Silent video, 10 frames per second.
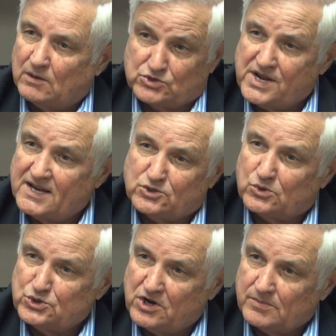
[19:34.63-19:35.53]
I was
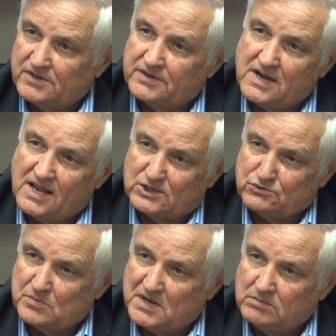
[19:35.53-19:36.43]
national chairman of the
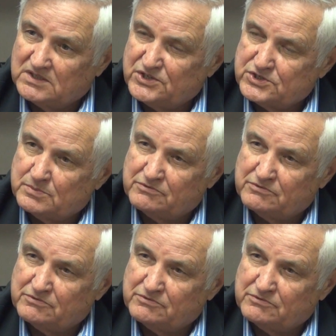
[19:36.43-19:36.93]
College of Republicans,